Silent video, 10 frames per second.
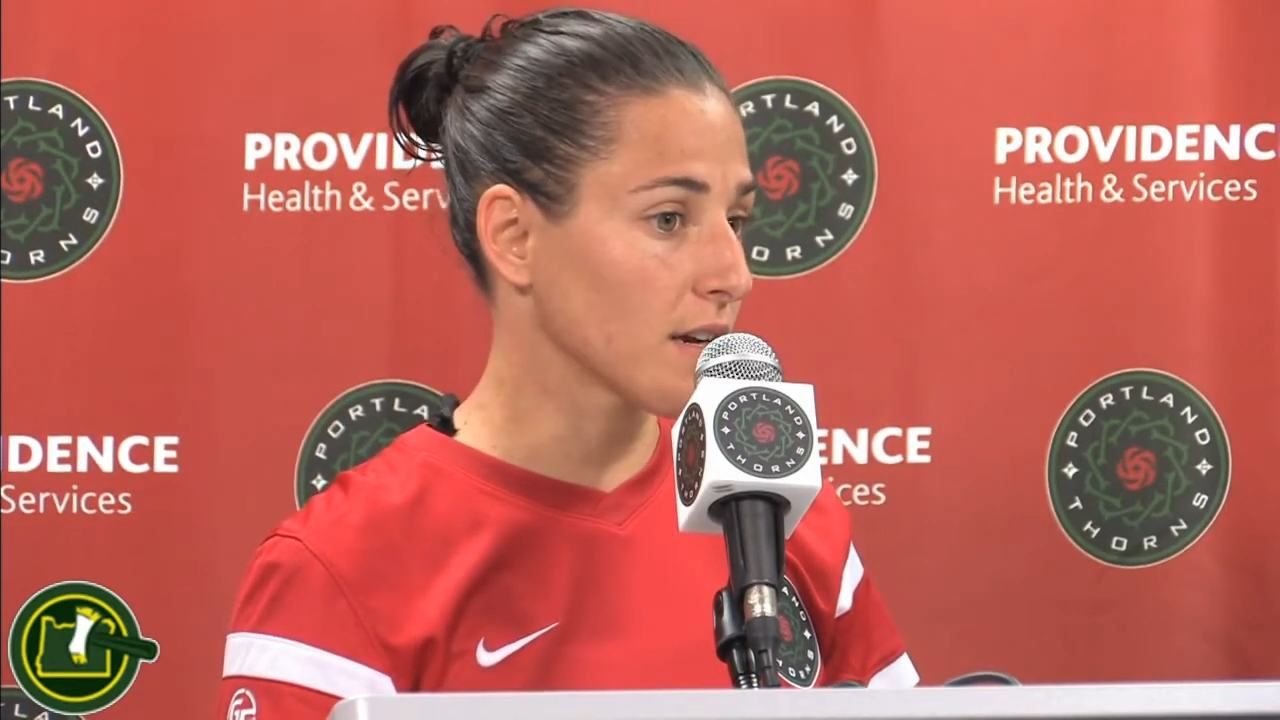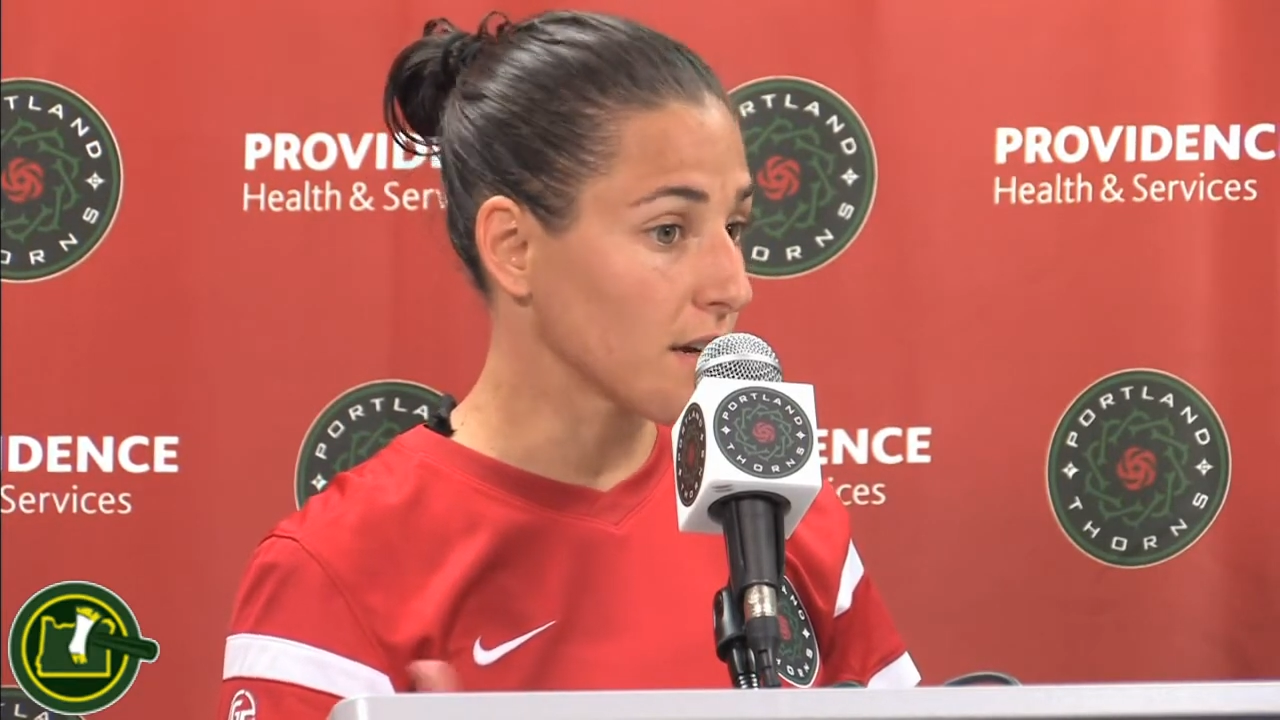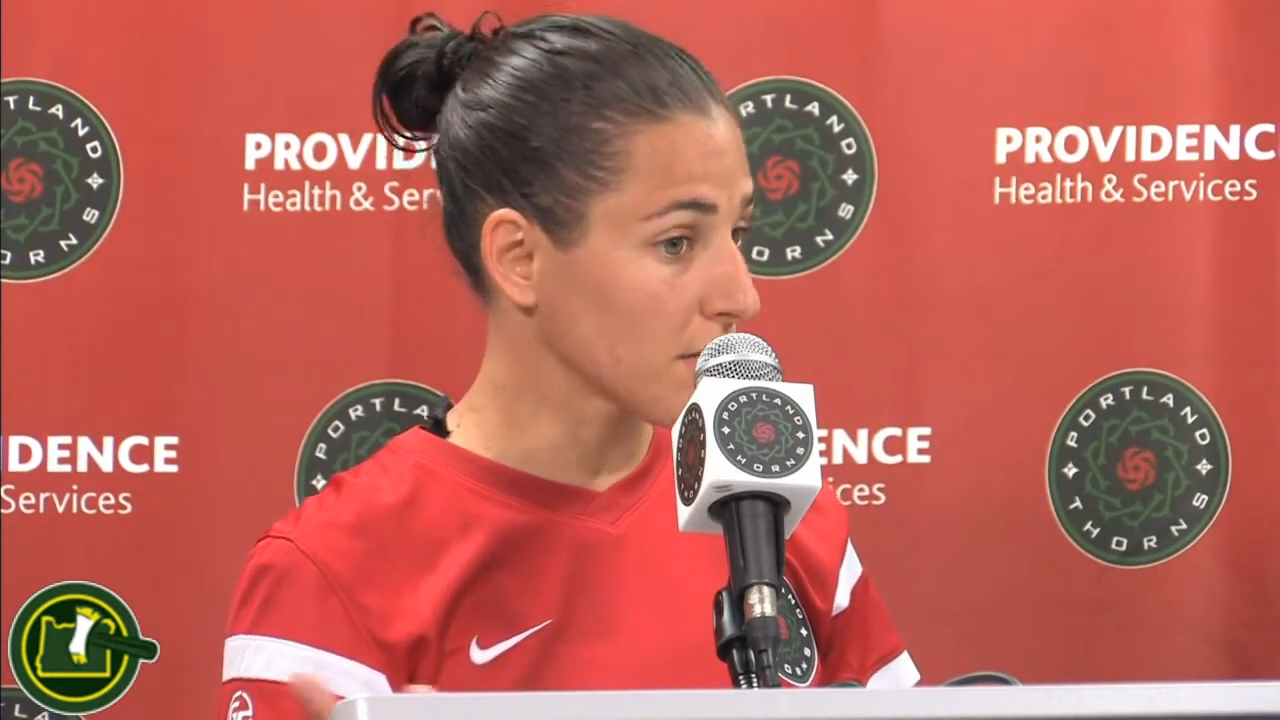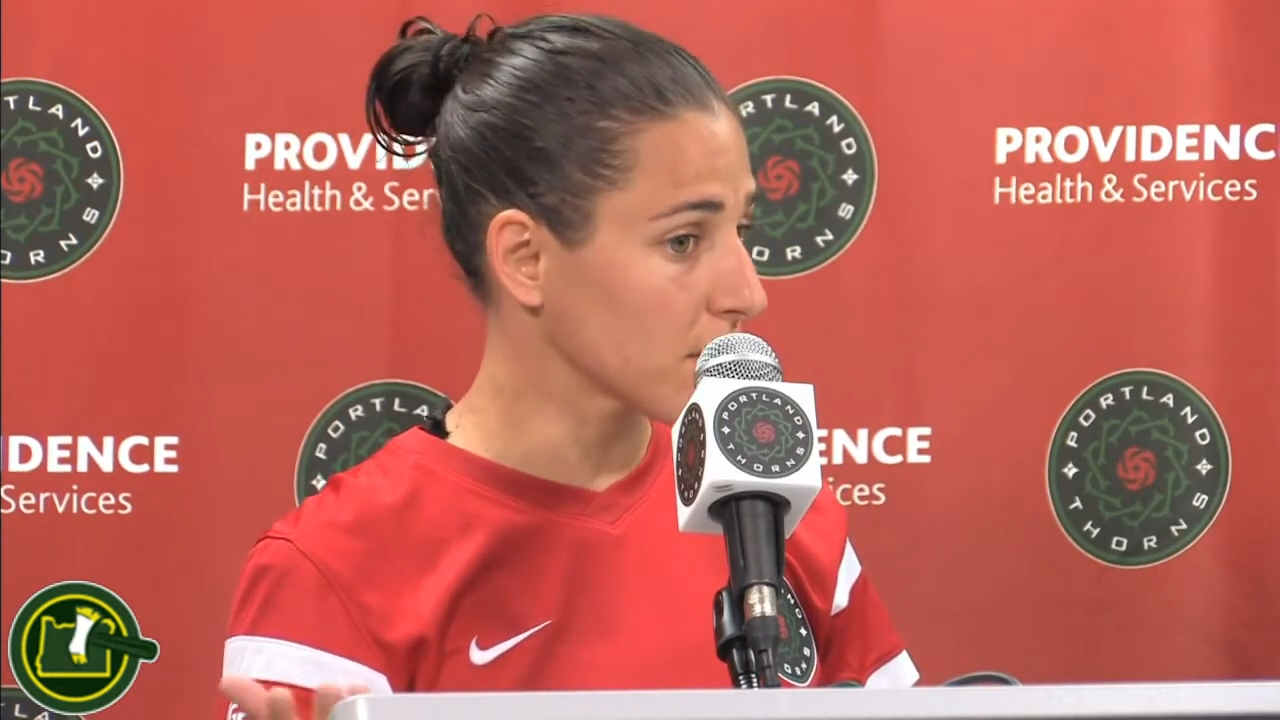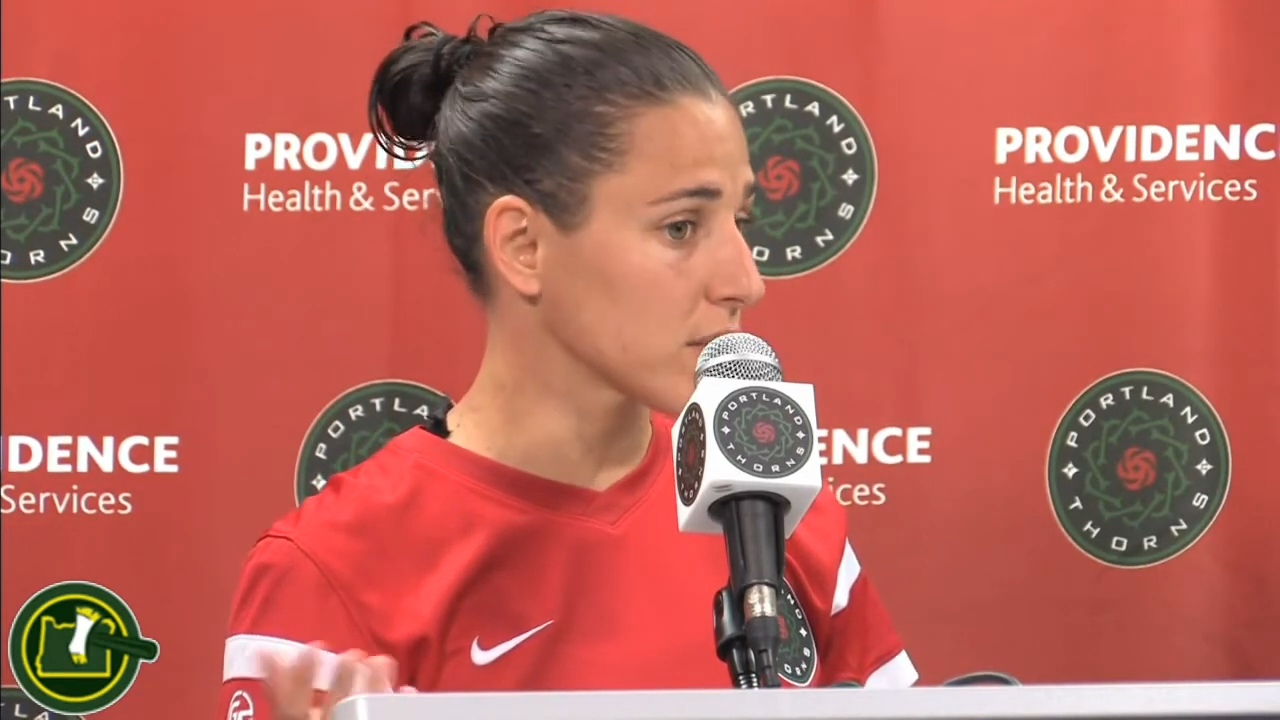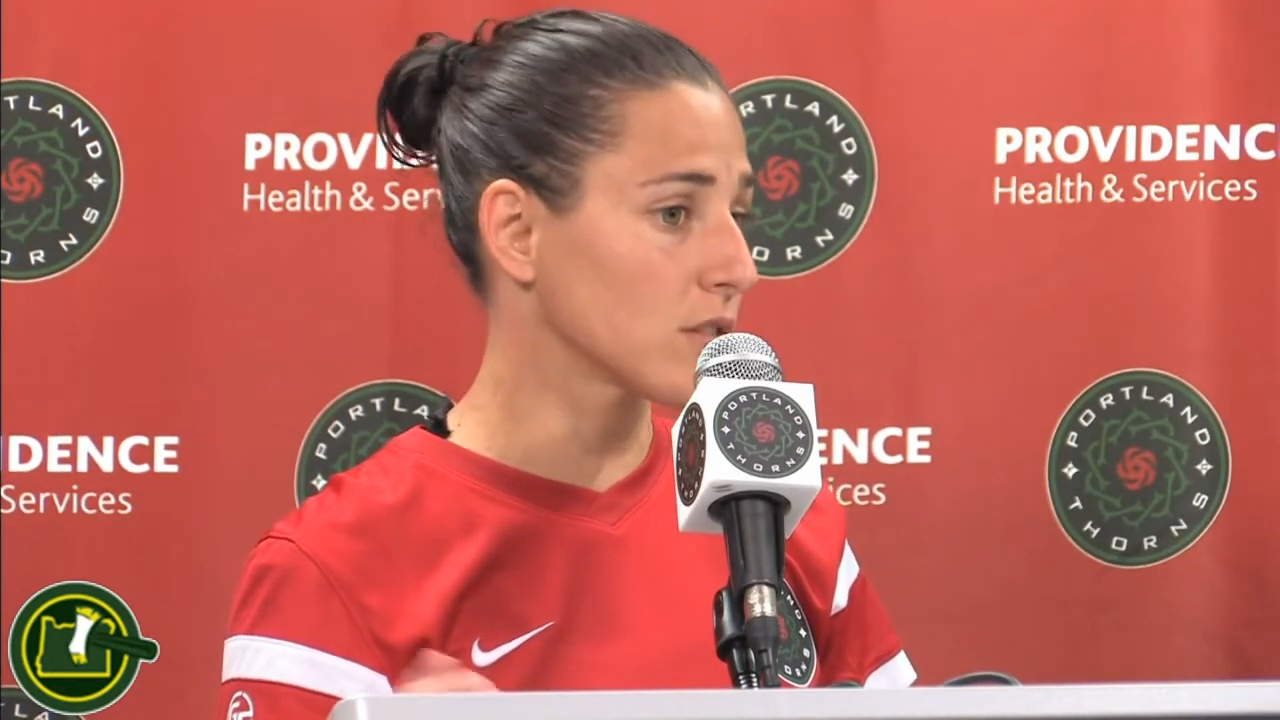I have